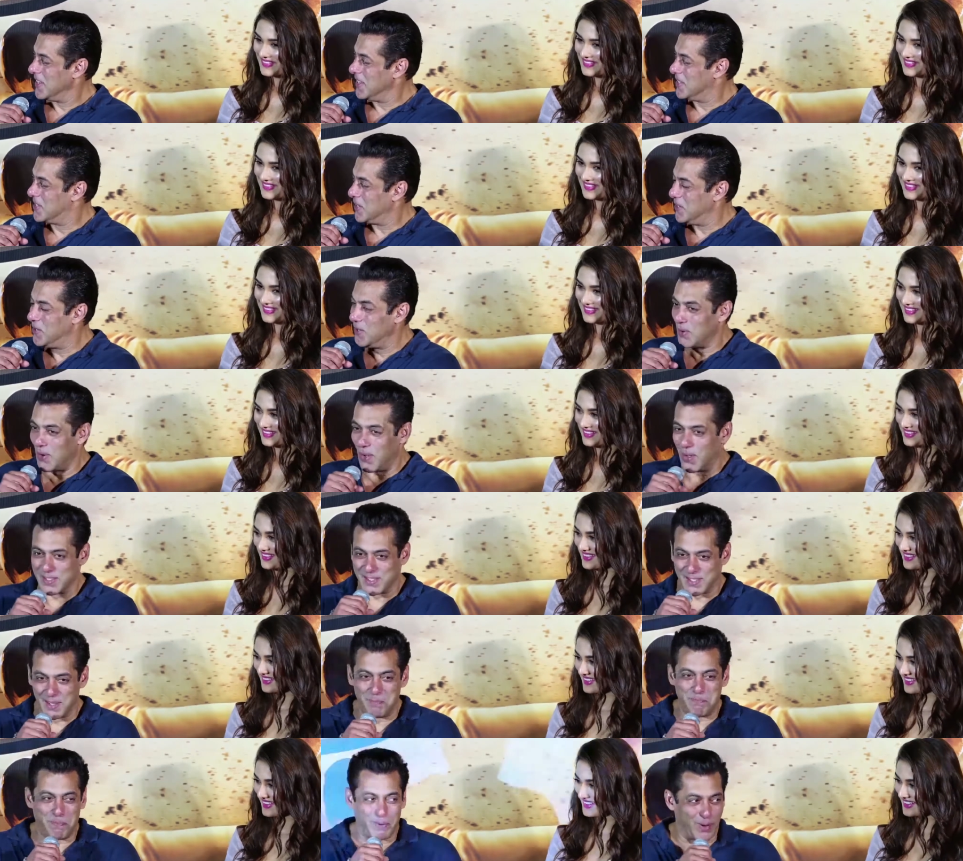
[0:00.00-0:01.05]
Speaker 1: he said you lost
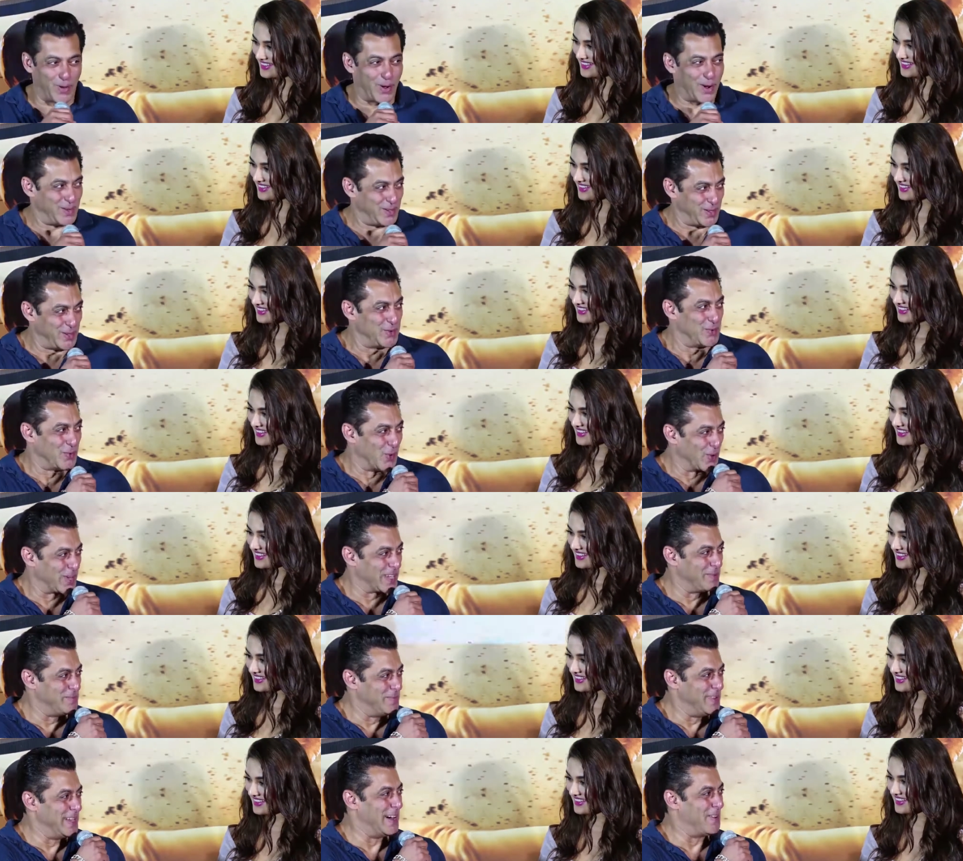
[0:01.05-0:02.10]
the plot you
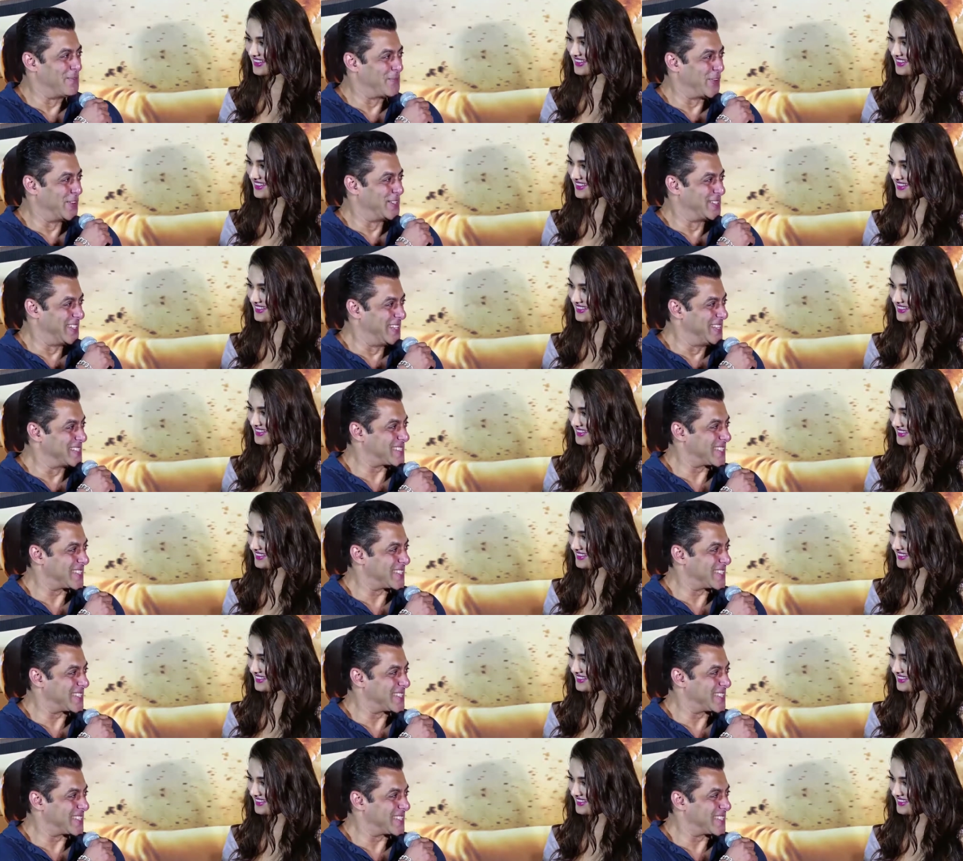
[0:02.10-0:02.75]
woke me up for this